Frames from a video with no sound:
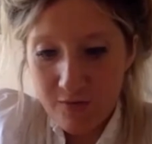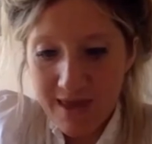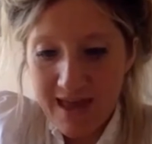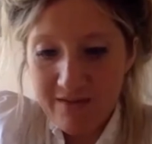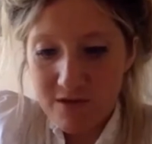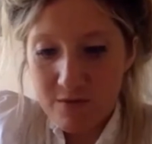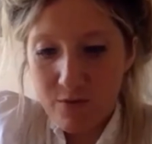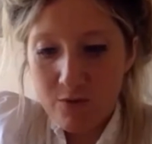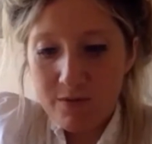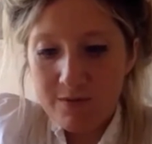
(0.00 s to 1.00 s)
have at the
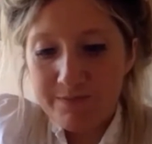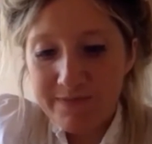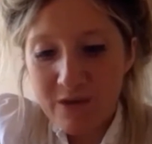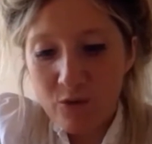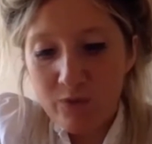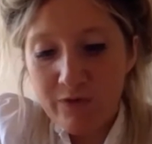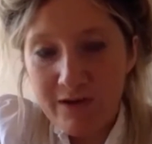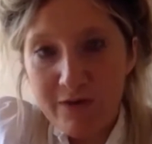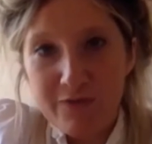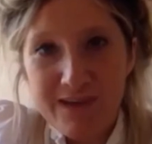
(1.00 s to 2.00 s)
moment, they're all
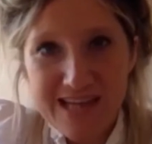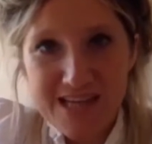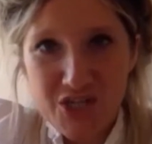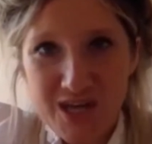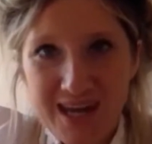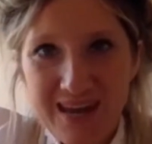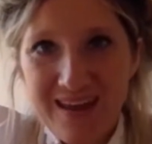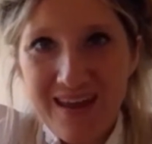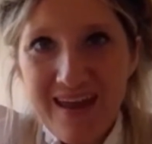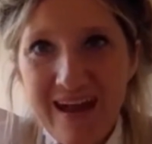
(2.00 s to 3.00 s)
very fleshy
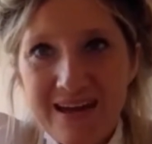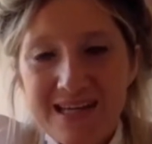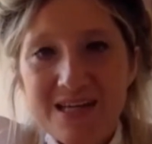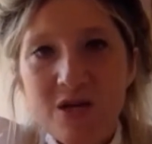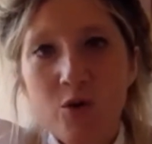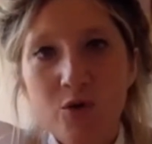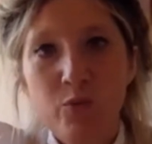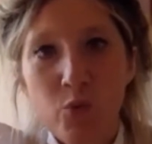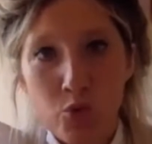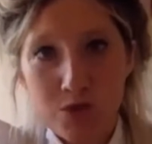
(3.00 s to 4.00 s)
and need a lot of
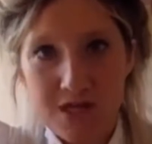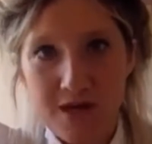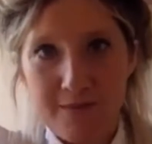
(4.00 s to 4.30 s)
water.